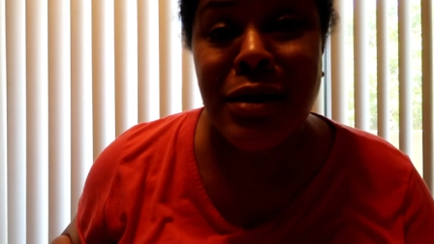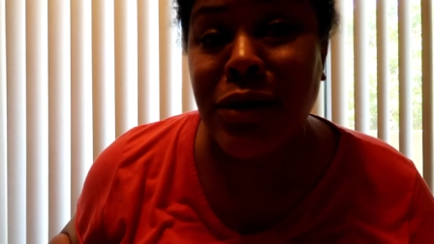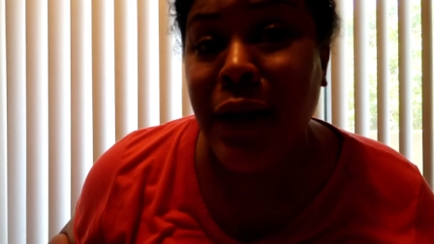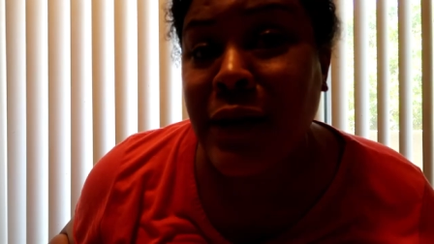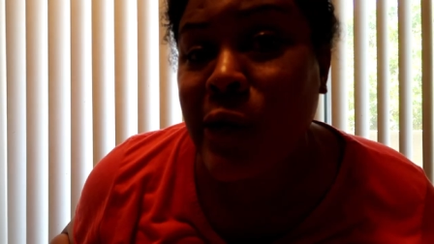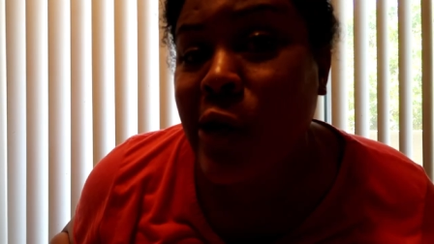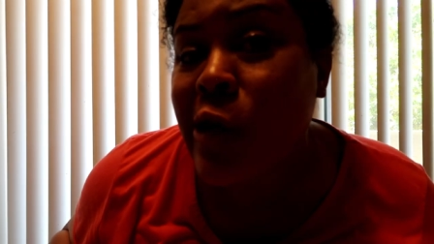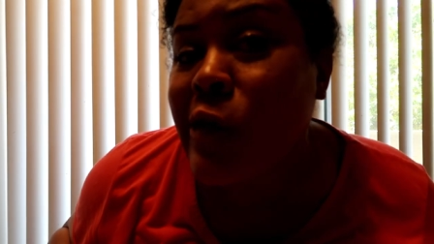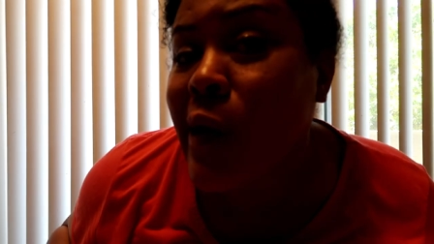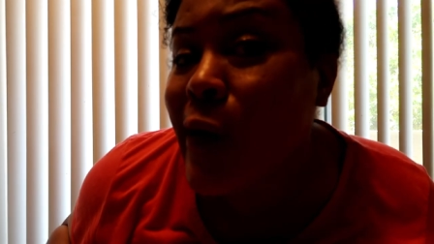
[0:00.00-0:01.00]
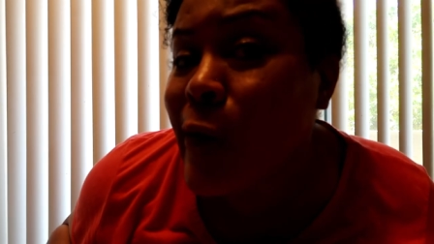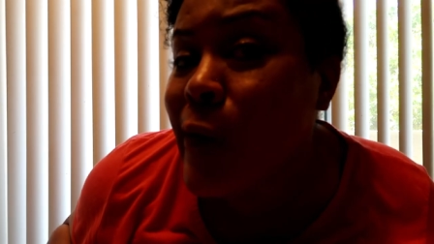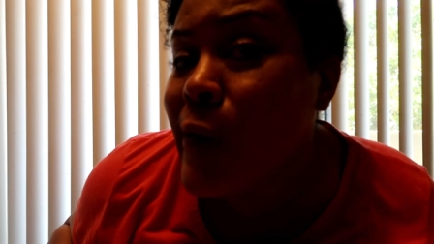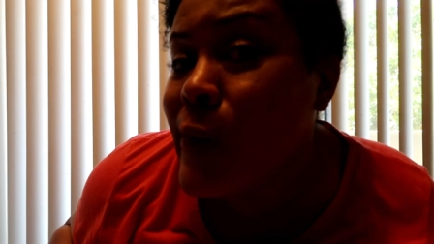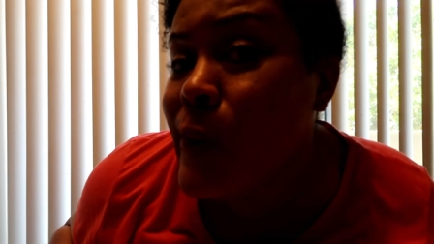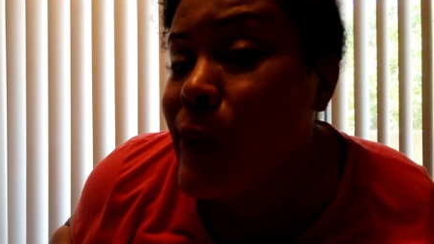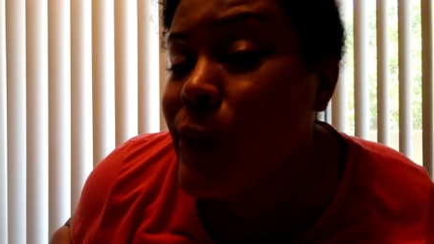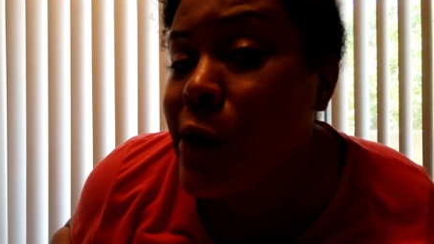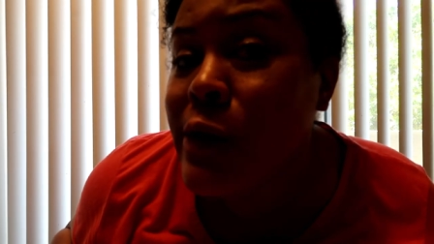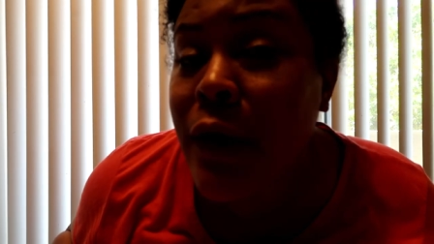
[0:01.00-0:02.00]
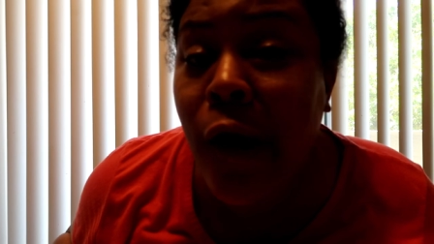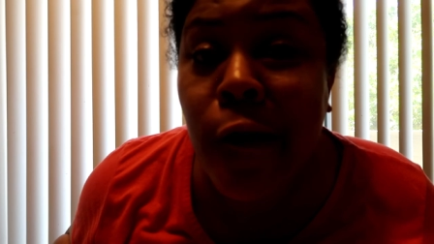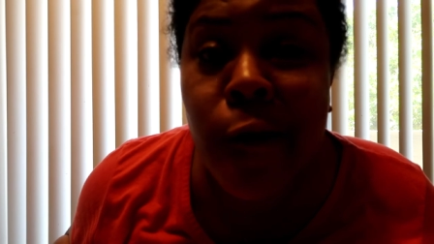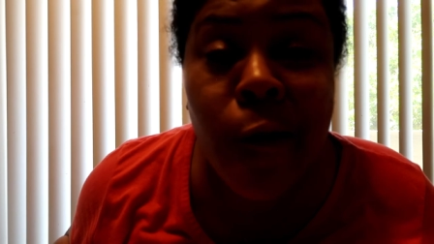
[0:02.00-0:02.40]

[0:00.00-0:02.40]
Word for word: So that's what it looks like. So what do you guys